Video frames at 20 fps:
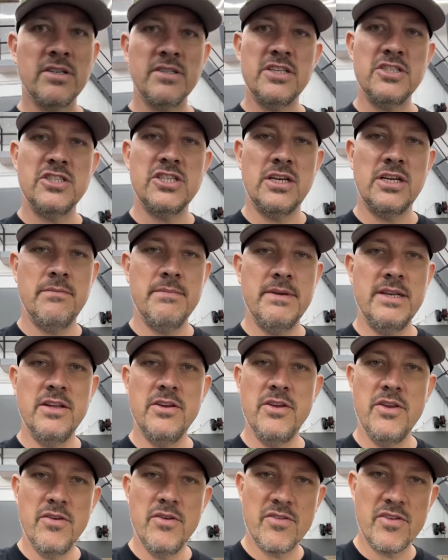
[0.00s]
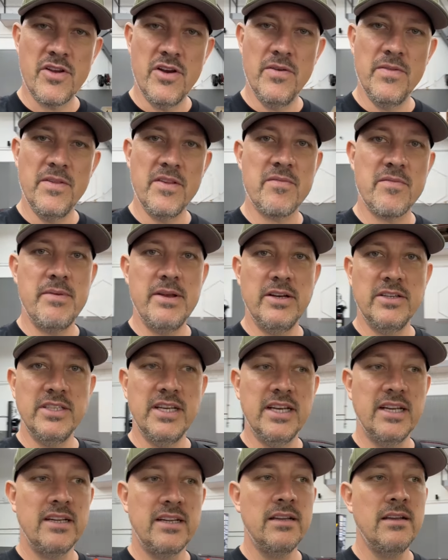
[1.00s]
the gentleman who used to own this
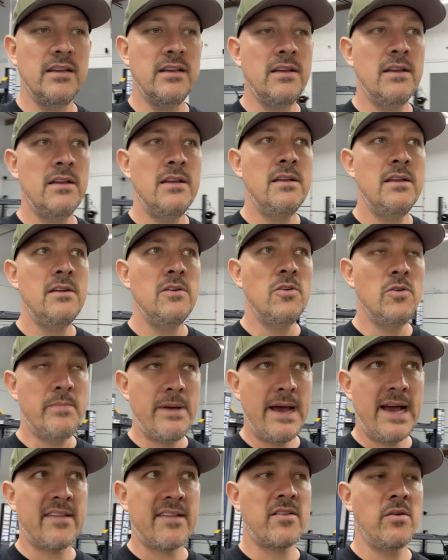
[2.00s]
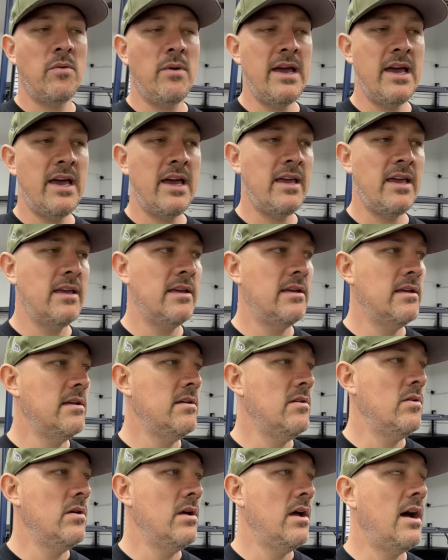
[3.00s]
building, who passed away,
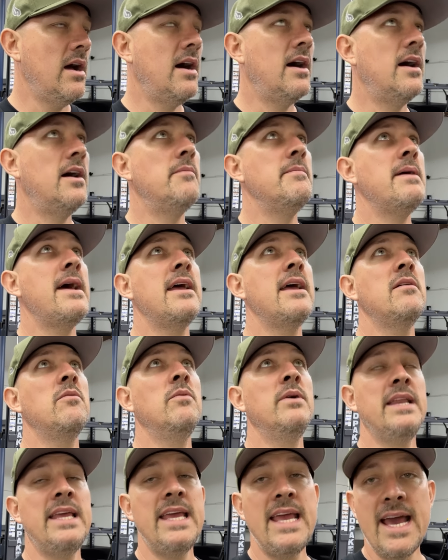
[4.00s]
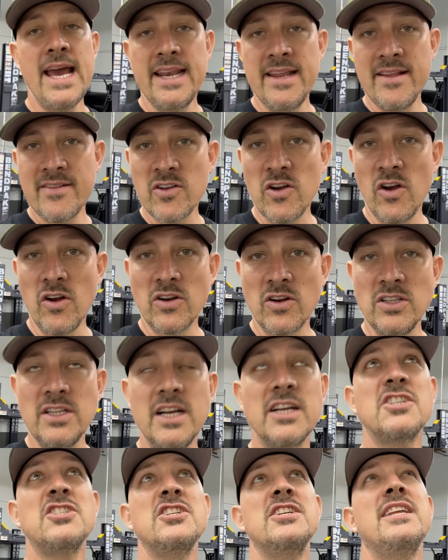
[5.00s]
um, when he had his car
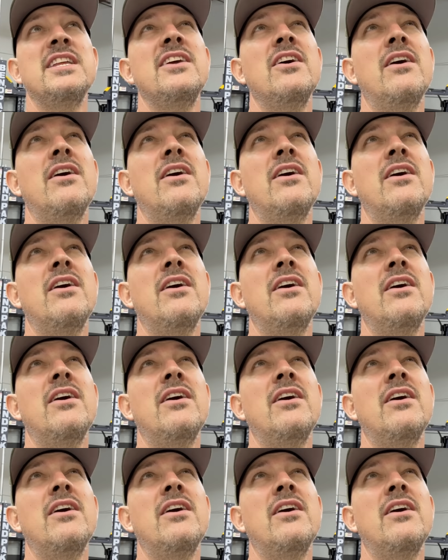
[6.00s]
collection, he